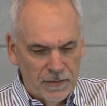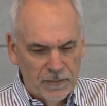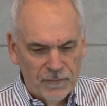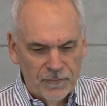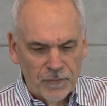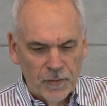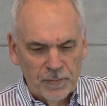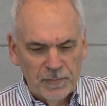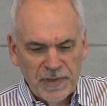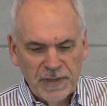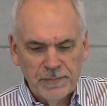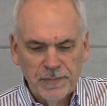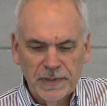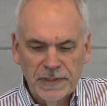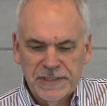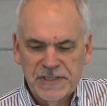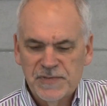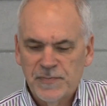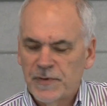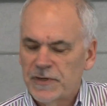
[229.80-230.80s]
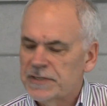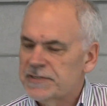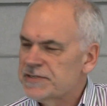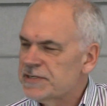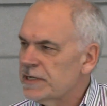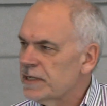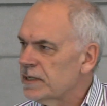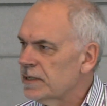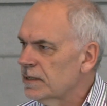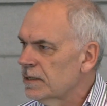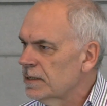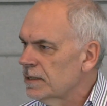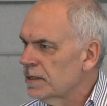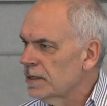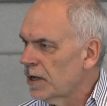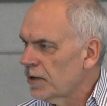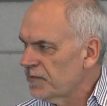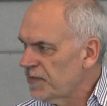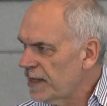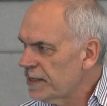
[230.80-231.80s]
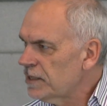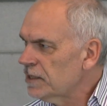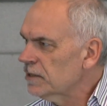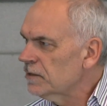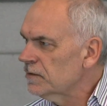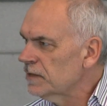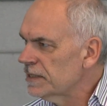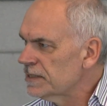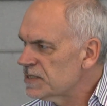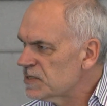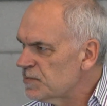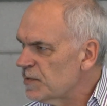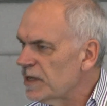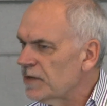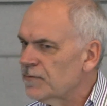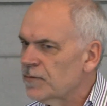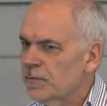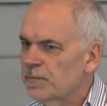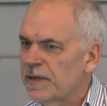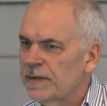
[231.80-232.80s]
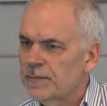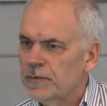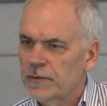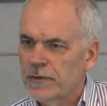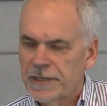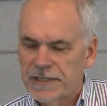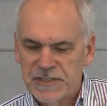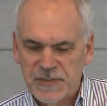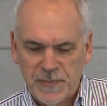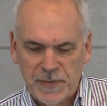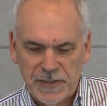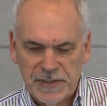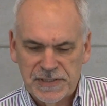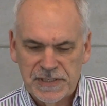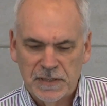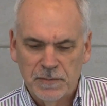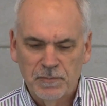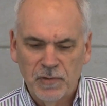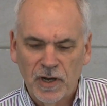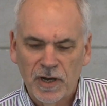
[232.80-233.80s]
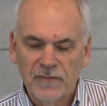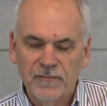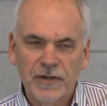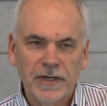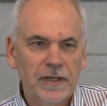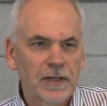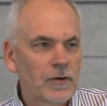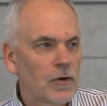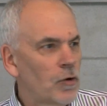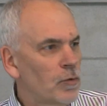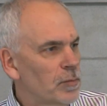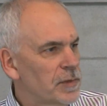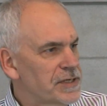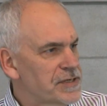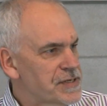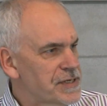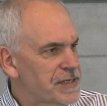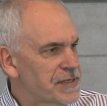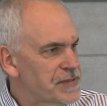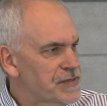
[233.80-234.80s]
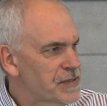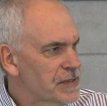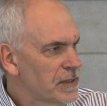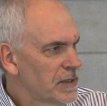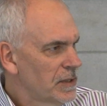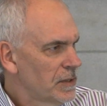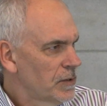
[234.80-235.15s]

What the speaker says: for people experiencing, authentically speak for people who are experiencing poverty, homelessness,